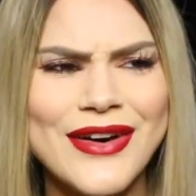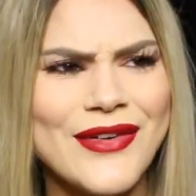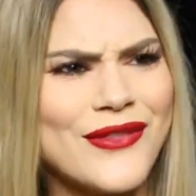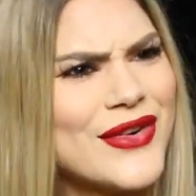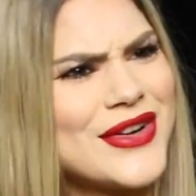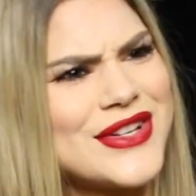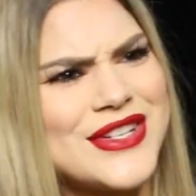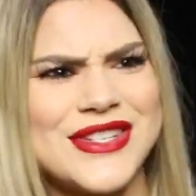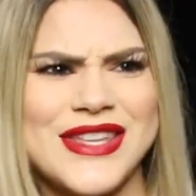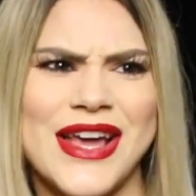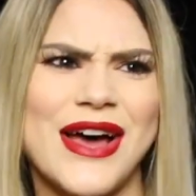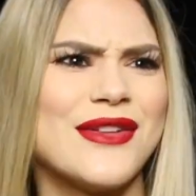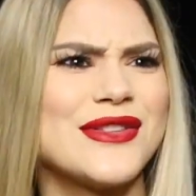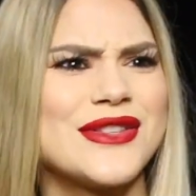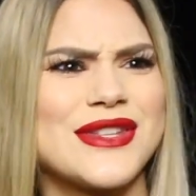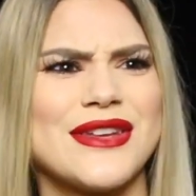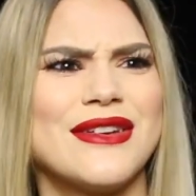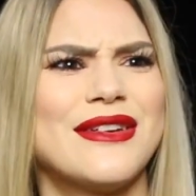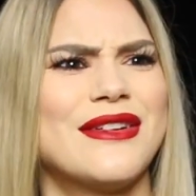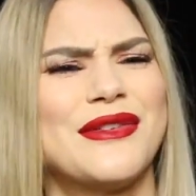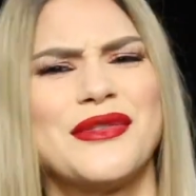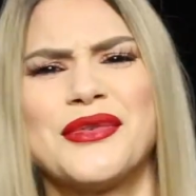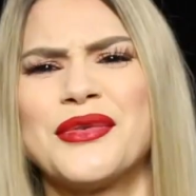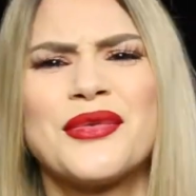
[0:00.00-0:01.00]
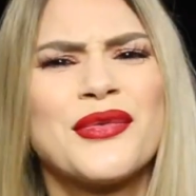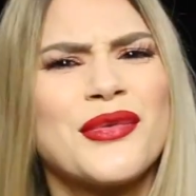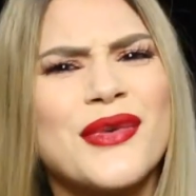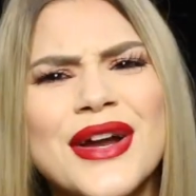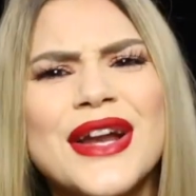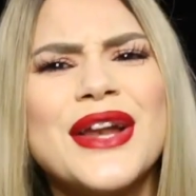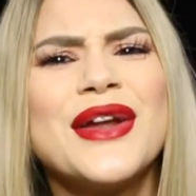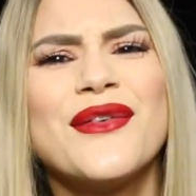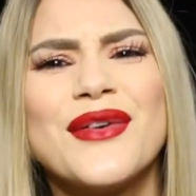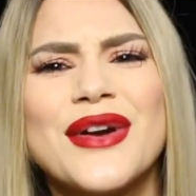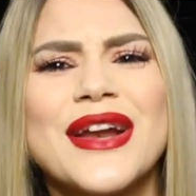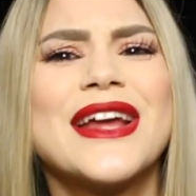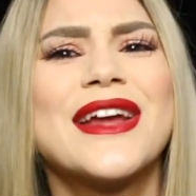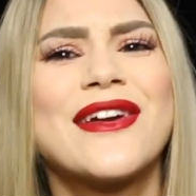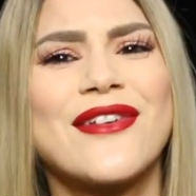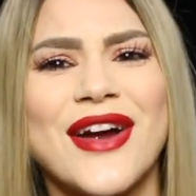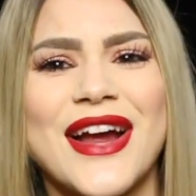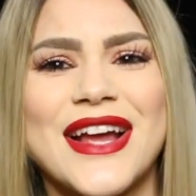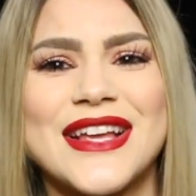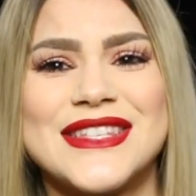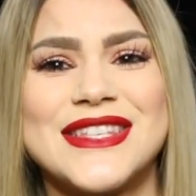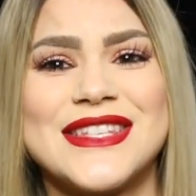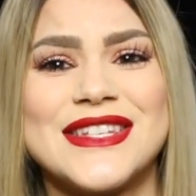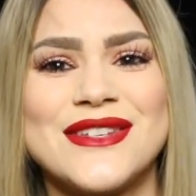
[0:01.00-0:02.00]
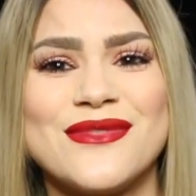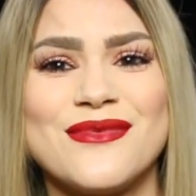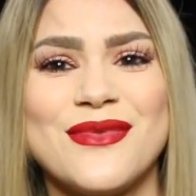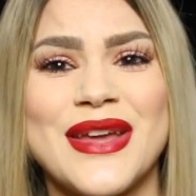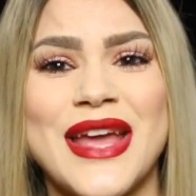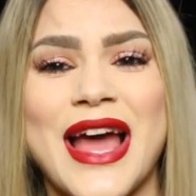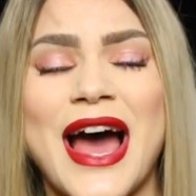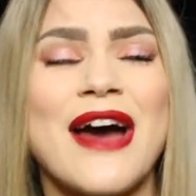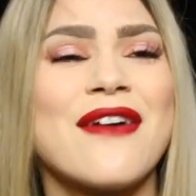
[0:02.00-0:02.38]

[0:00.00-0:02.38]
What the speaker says: which sounds really, really crazy to me.